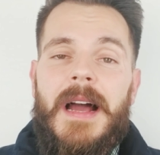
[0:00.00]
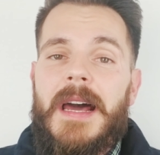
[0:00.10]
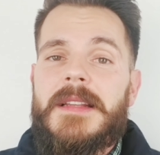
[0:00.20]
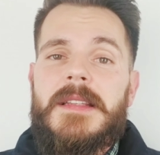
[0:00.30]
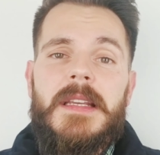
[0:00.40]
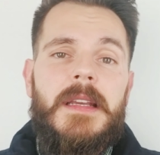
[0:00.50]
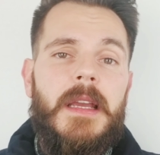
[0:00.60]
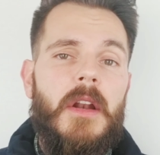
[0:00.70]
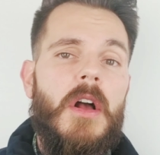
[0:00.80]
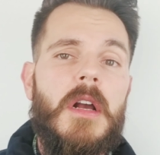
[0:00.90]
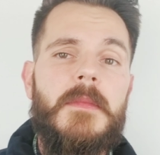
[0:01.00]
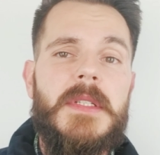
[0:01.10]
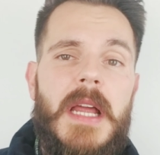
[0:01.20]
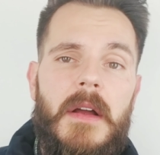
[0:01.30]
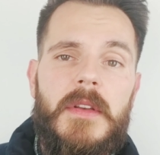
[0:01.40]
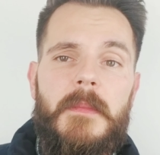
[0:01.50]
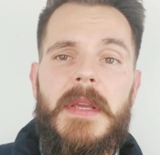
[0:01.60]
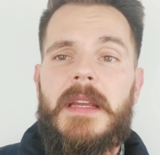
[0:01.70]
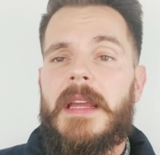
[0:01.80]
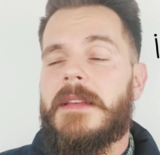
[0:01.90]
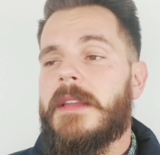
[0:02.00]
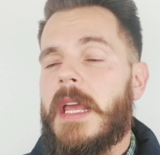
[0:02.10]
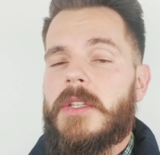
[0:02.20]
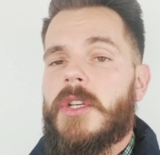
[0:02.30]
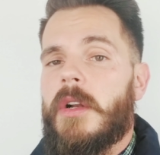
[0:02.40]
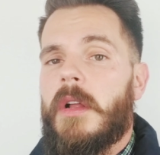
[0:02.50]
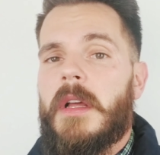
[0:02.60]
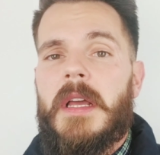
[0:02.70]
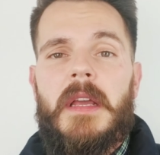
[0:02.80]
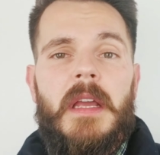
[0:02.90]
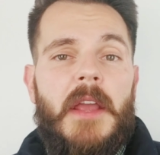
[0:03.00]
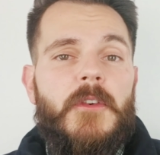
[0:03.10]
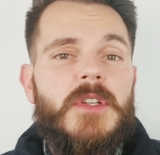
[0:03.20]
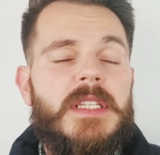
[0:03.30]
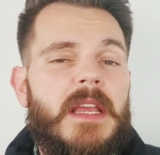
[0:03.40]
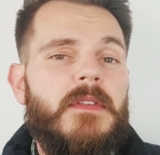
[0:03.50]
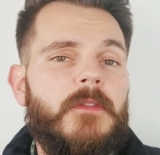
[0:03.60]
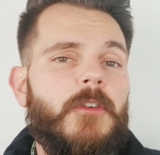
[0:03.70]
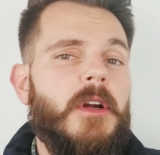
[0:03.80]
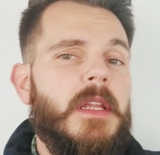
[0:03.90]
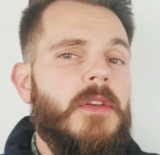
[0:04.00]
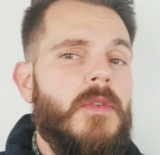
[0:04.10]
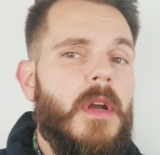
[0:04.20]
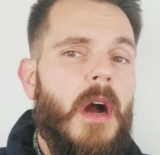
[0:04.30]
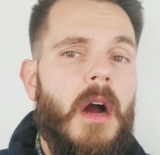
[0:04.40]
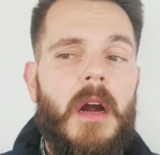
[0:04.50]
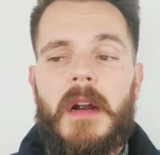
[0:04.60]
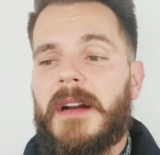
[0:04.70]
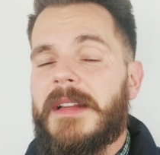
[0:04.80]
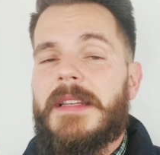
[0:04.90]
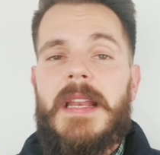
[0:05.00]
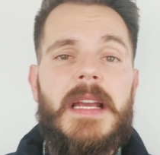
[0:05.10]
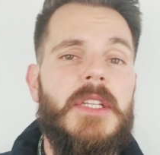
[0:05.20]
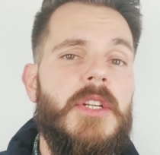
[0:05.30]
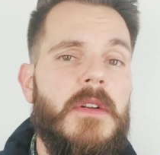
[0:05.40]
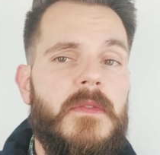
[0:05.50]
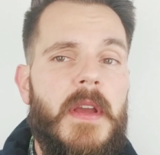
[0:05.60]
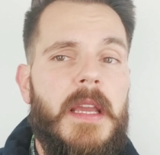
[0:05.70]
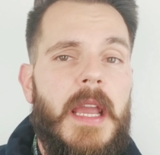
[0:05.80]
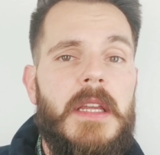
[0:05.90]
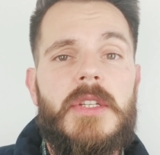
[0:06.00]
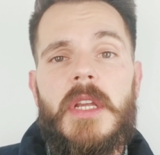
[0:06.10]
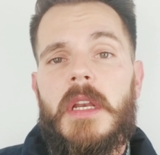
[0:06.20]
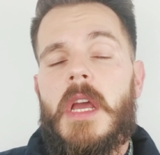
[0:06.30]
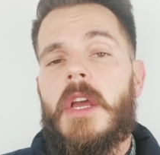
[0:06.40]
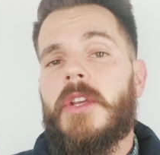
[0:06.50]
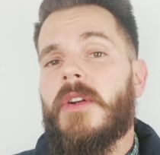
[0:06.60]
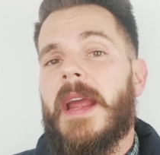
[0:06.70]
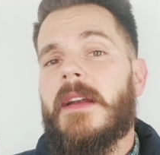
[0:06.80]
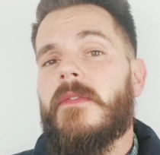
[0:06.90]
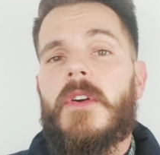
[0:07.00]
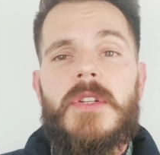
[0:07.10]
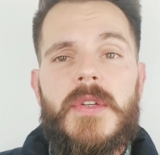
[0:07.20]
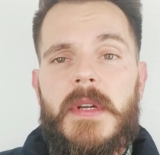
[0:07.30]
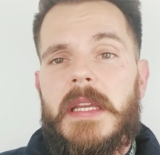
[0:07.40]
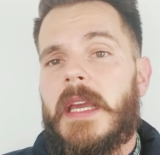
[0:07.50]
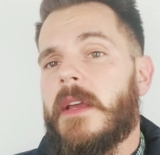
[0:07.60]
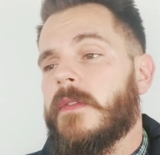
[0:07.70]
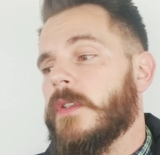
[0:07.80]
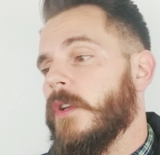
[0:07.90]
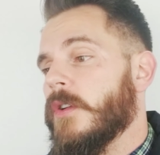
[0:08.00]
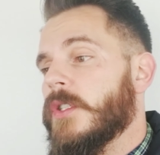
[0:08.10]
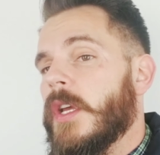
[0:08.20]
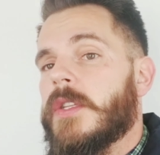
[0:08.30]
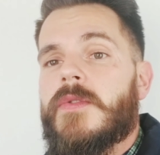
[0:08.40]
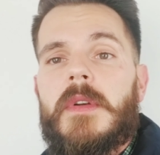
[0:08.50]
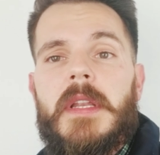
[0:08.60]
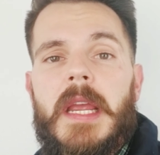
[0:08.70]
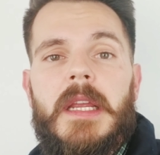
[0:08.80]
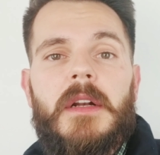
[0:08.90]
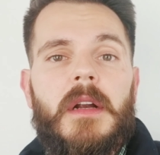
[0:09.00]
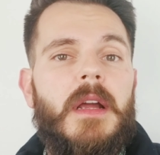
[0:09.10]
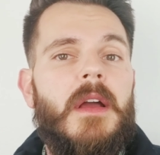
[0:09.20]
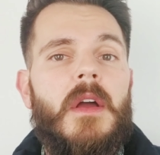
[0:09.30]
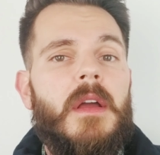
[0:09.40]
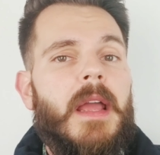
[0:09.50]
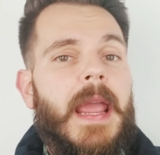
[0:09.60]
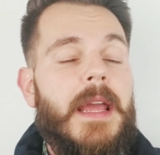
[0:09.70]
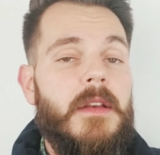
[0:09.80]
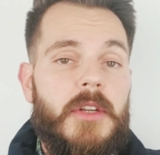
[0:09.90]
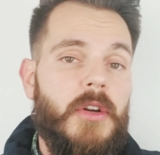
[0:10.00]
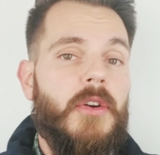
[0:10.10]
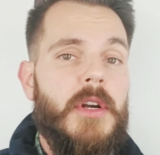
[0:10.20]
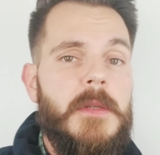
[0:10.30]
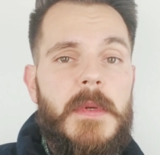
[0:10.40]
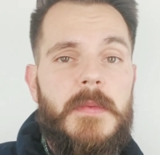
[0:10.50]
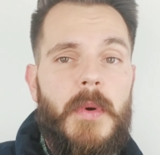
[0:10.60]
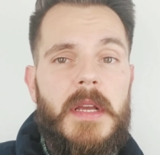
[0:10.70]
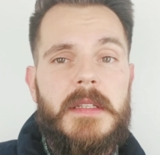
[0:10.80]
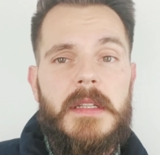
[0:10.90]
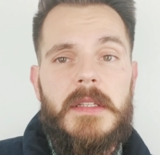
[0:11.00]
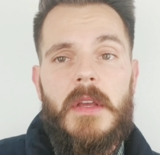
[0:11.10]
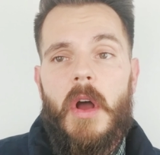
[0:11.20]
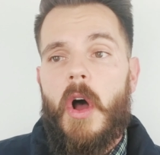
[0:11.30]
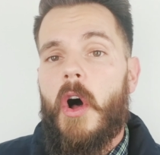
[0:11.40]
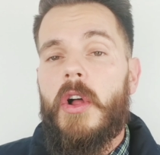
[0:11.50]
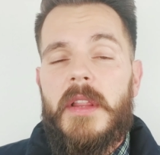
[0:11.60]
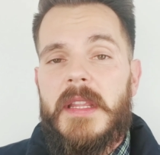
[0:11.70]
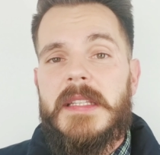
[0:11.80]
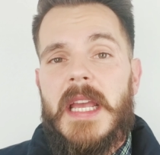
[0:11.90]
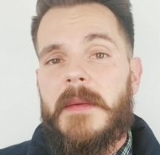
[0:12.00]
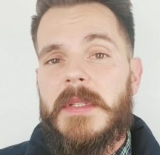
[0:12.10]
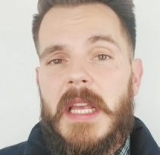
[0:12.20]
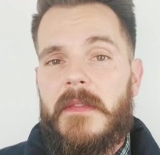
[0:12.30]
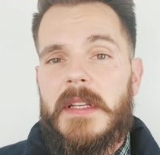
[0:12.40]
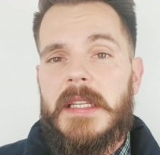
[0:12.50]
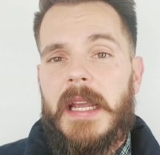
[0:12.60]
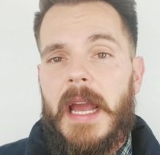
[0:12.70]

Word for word: Honestly, it all comes down to being intentional. If you're saving for a new car, next year's vacation, your anniversary gifts, your son's retainer, and your Christmas presents all in the same savings